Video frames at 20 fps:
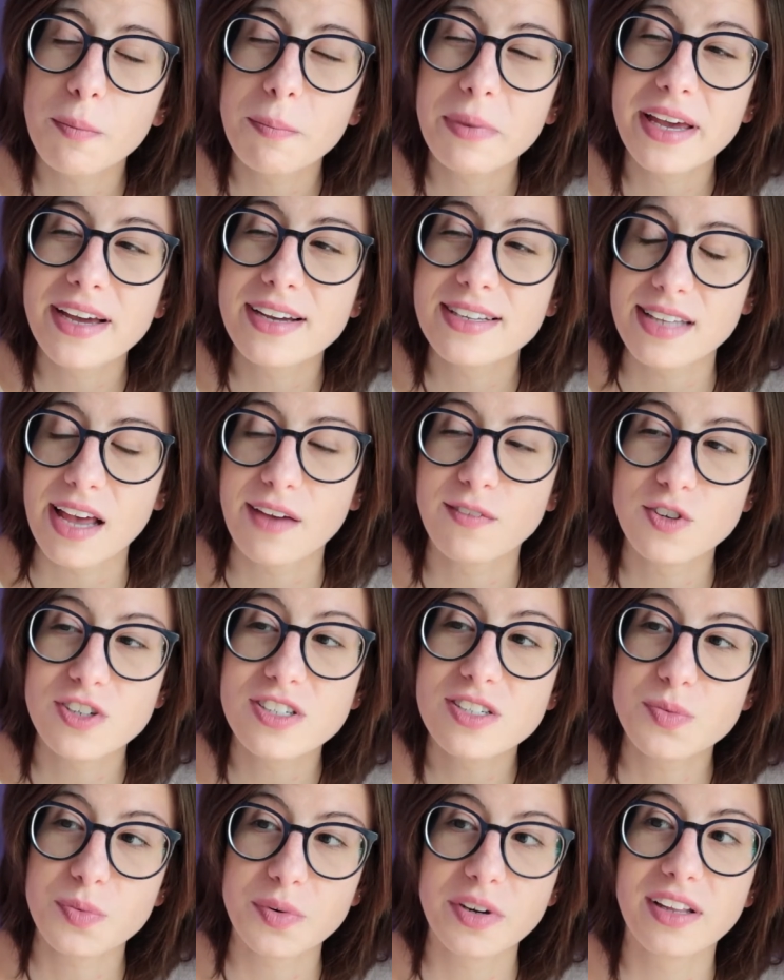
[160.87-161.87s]
because I've
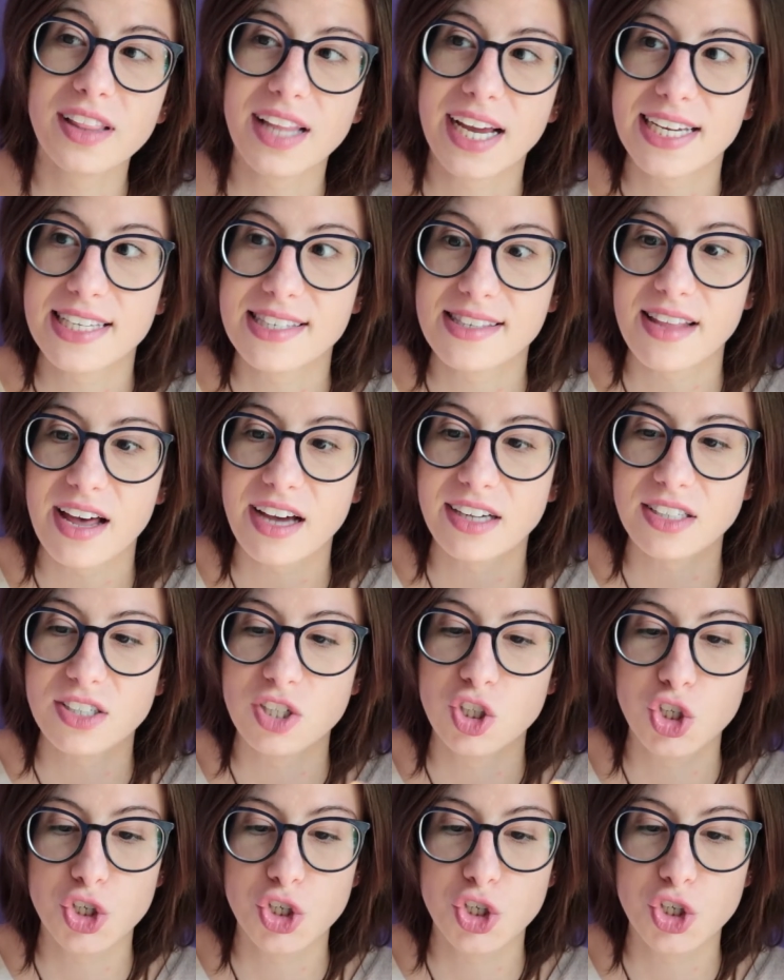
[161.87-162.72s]
just realized that